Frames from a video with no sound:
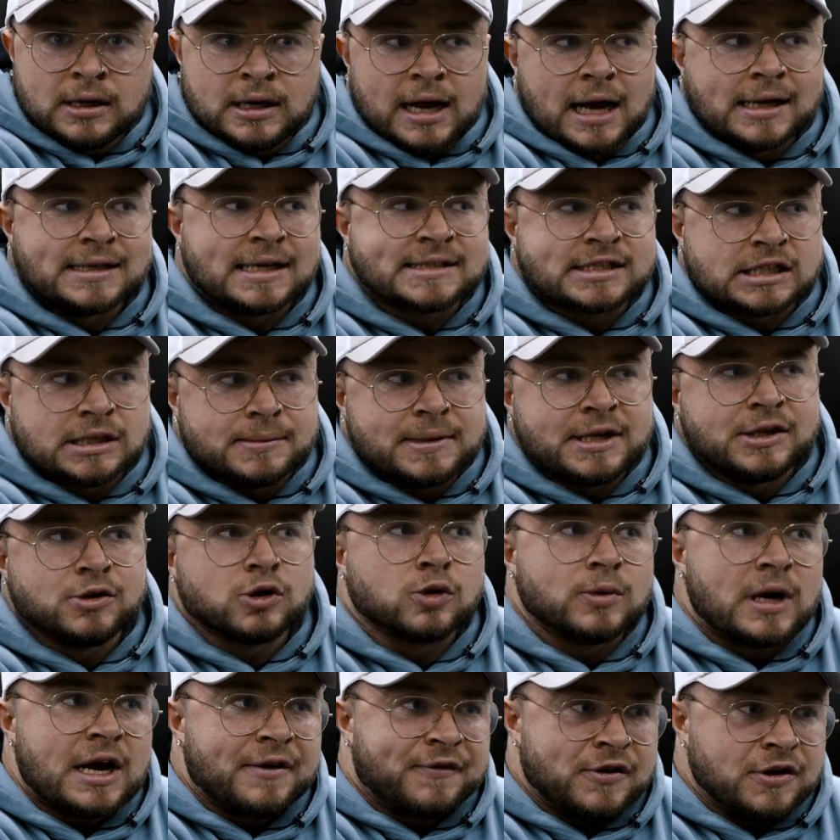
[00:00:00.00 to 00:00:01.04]
And that's going to be another
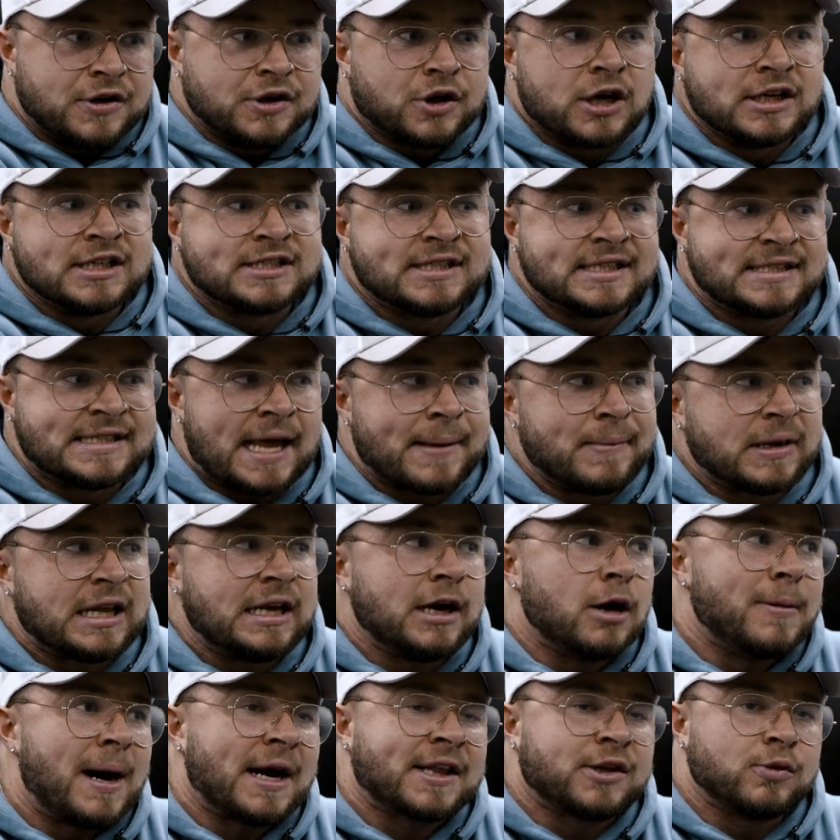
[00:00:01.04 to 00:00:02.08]
way for you to kind of systemically
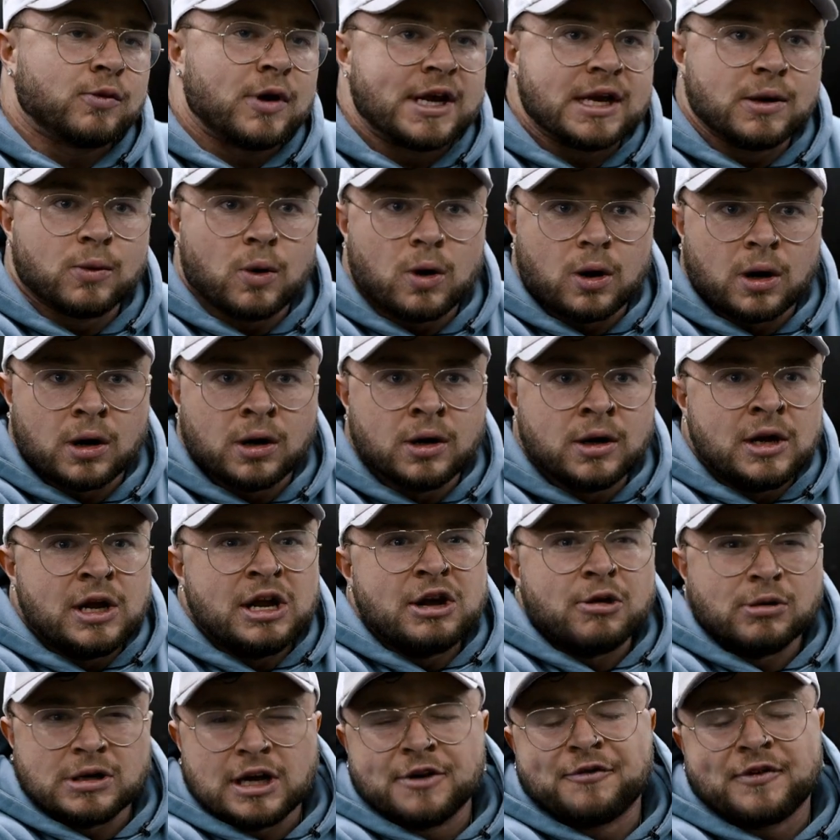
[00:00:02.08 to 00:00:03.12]
go back to where you were
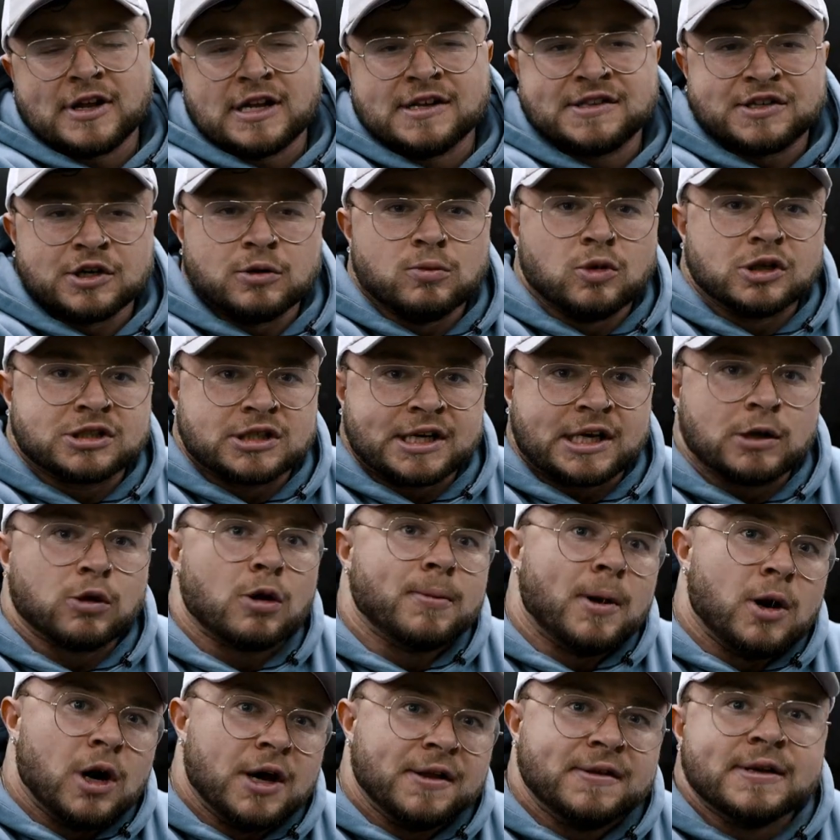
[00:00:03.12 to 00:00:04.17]
without feeling too much like you were
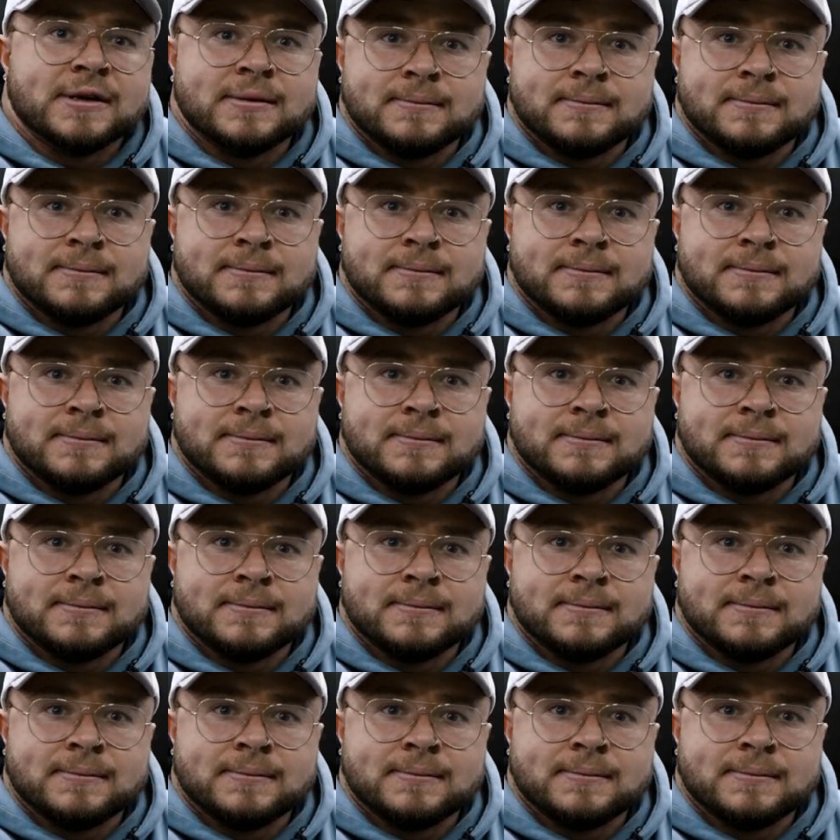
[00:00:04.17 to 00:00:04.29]
behind.